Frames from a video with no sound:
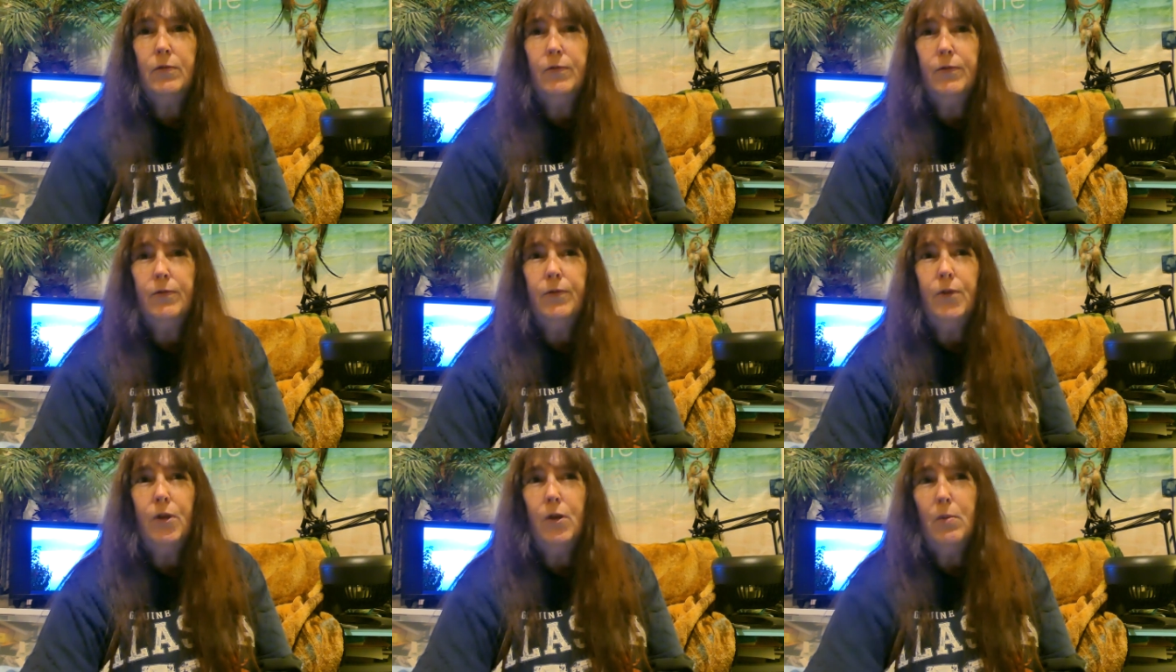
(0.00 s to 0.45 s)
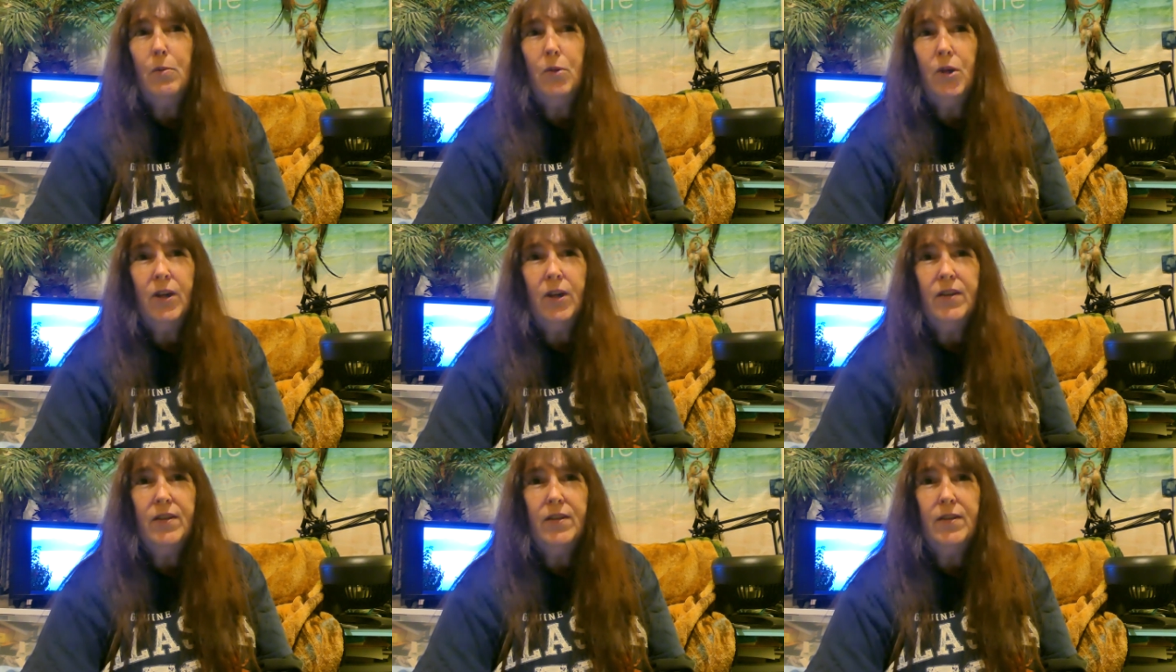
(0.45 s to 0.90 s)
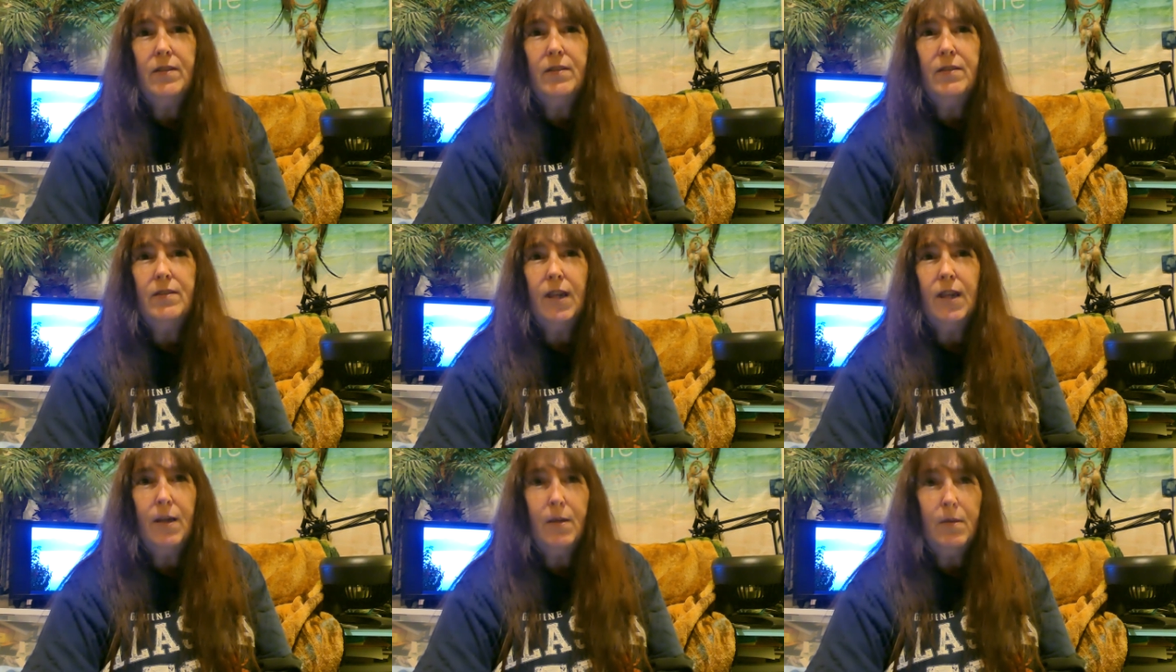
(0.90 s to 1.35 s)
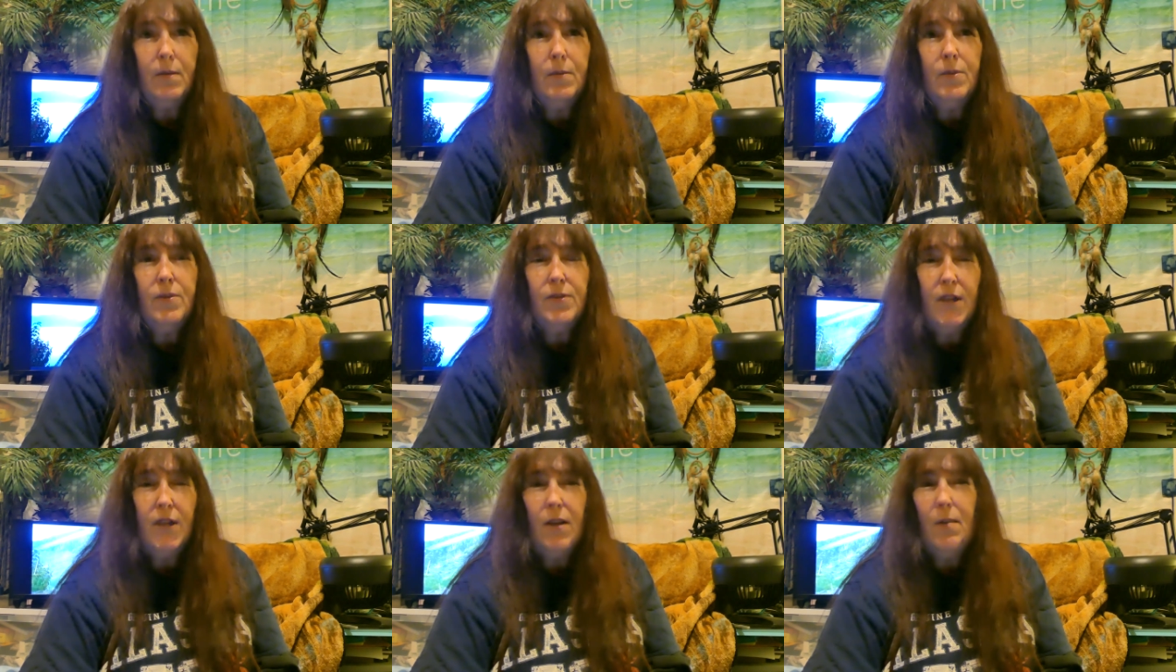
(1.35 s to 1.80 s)
farm-raised
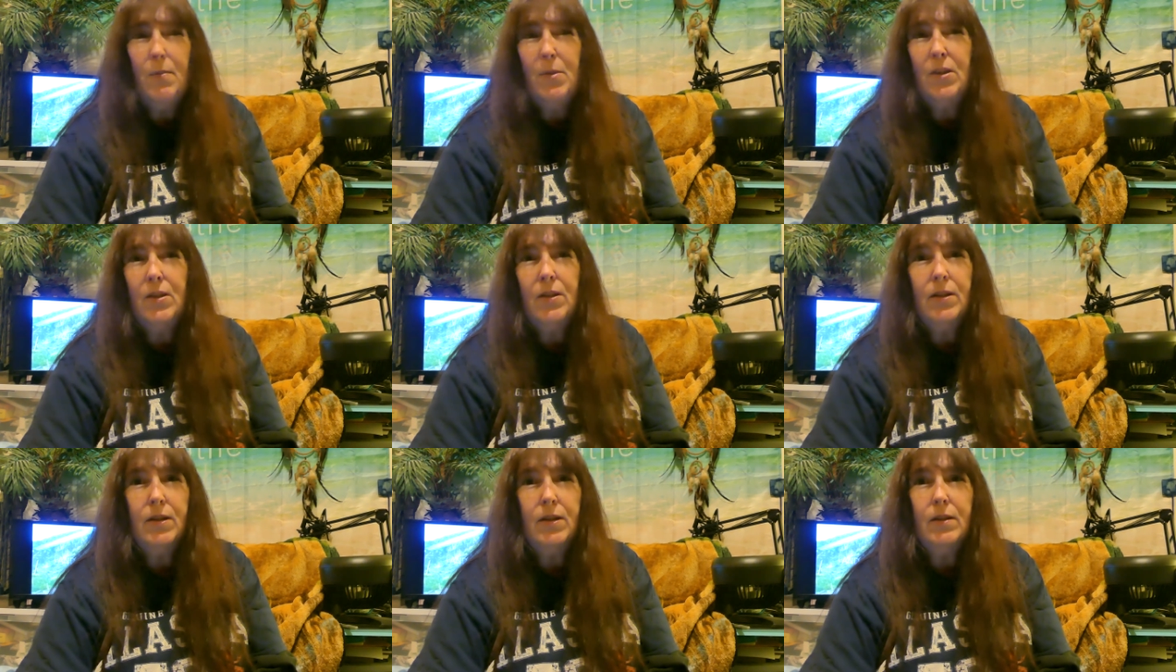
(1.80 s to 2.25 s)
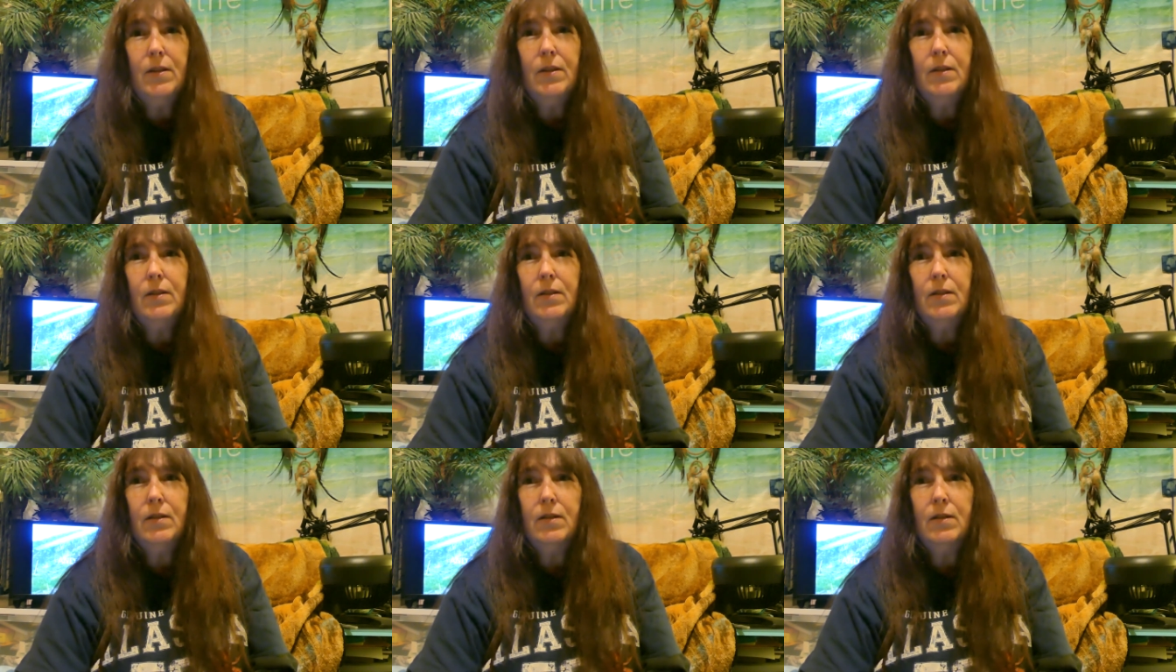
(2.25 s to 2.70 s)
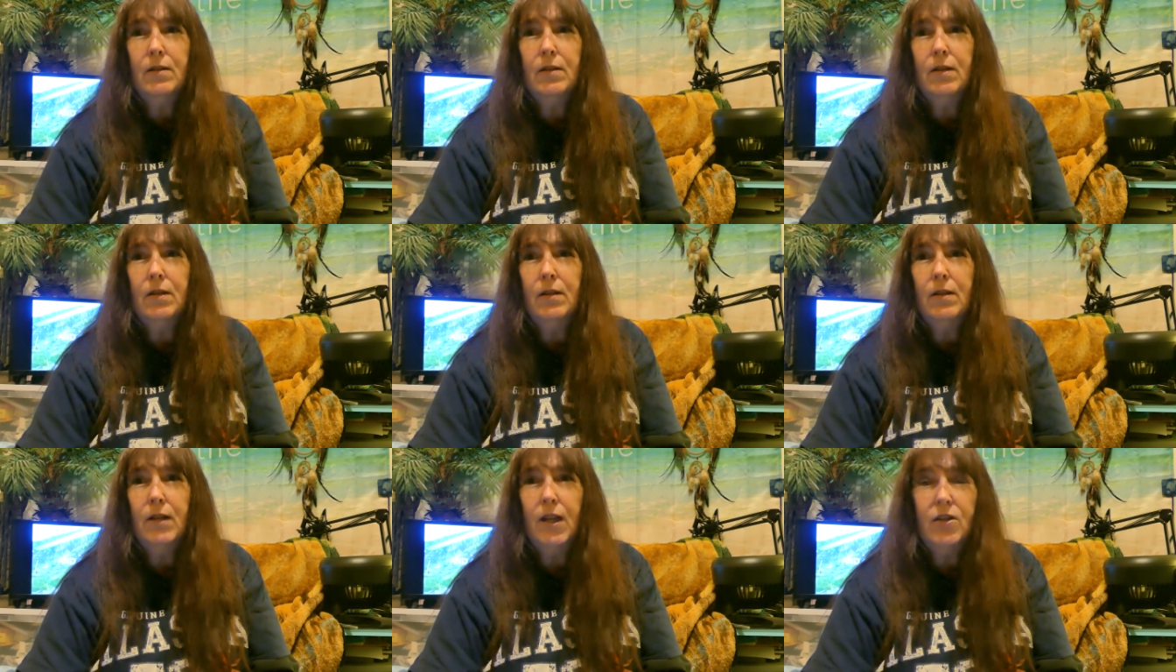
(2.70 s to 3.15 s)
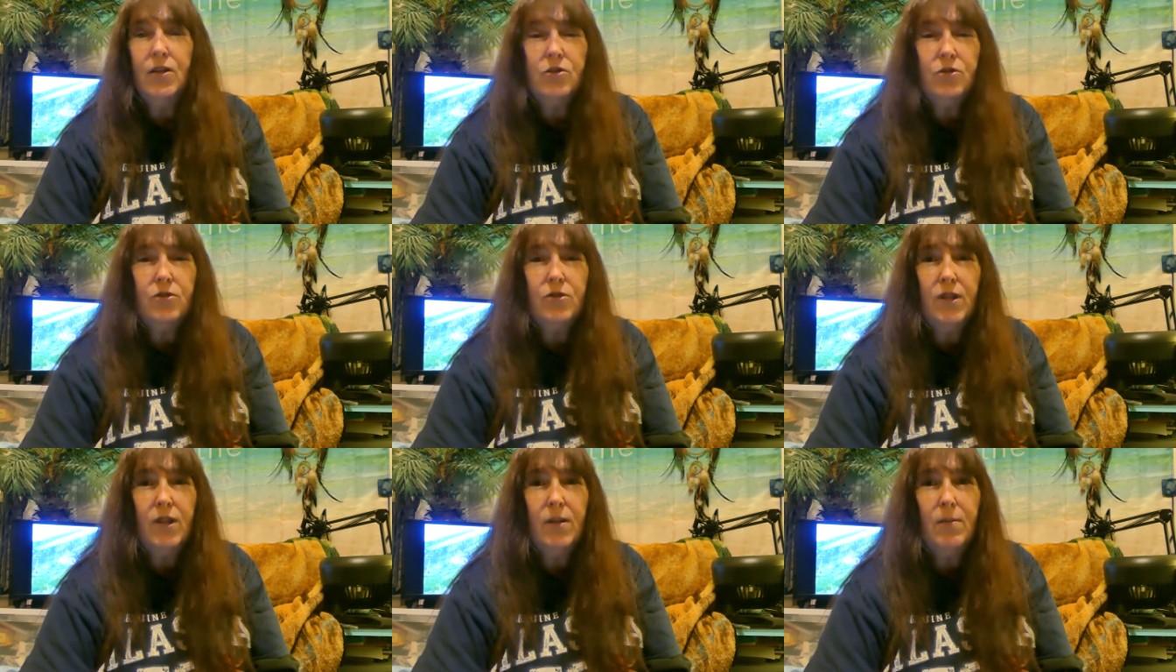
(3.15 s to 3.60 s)
salmon and and natural
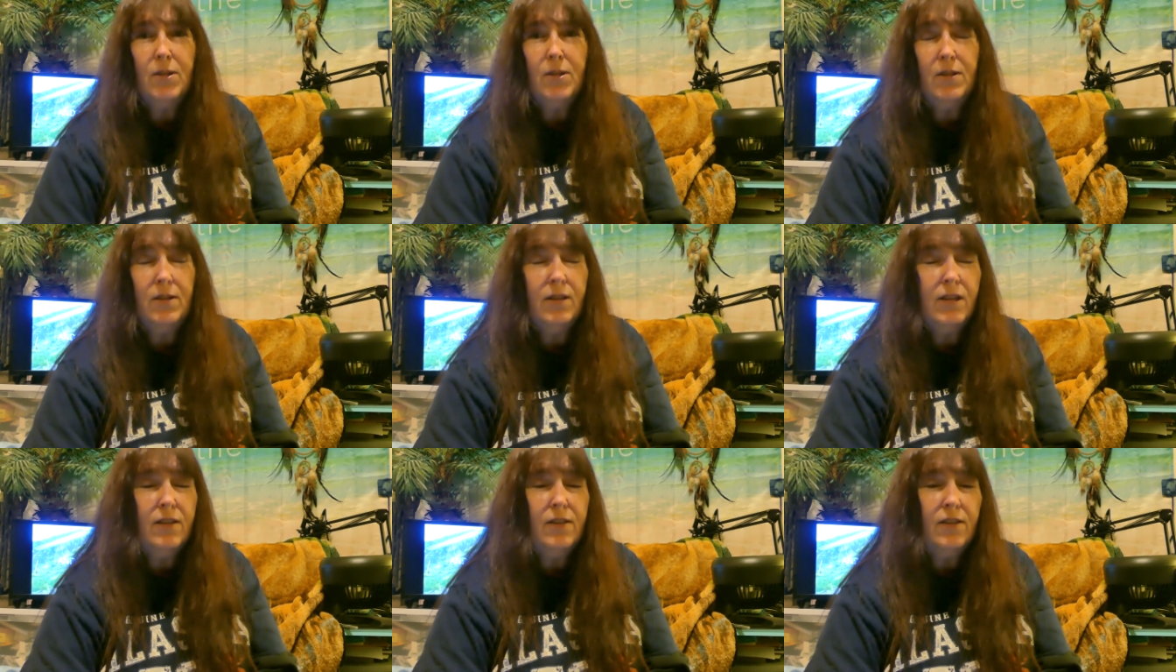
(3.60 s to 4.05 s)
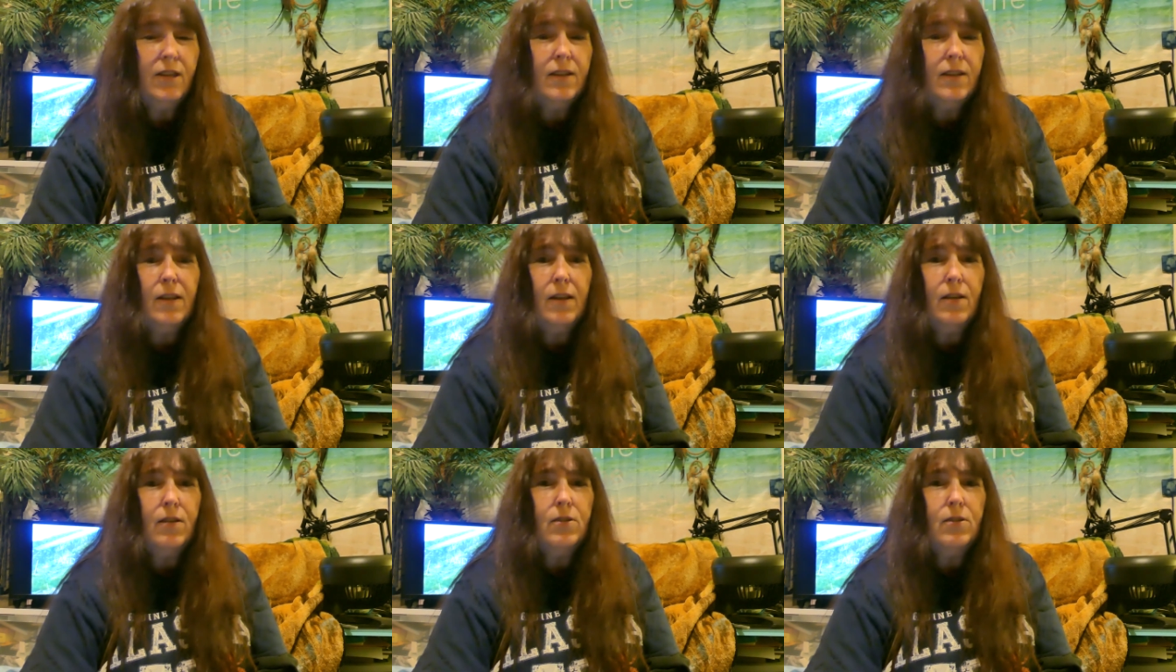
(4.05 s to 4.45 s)
salmon and things like that.